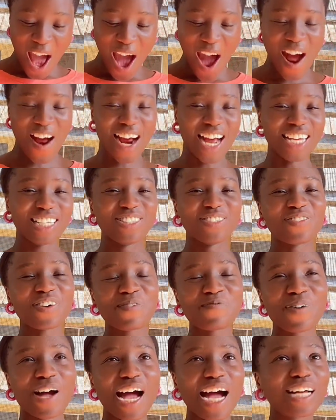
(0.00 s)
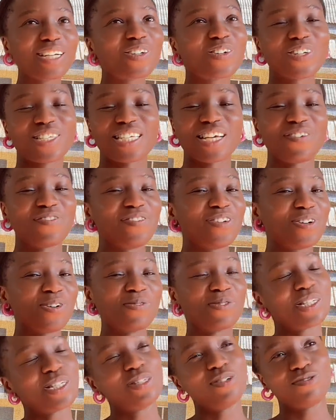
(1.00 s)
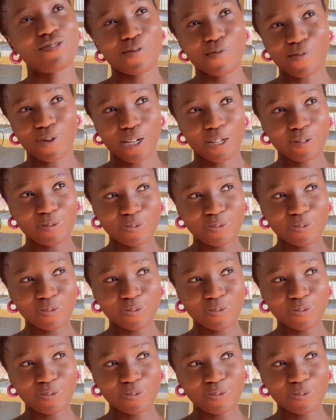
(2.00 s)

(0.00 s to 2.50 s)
Alright, November. I had concert flares in November.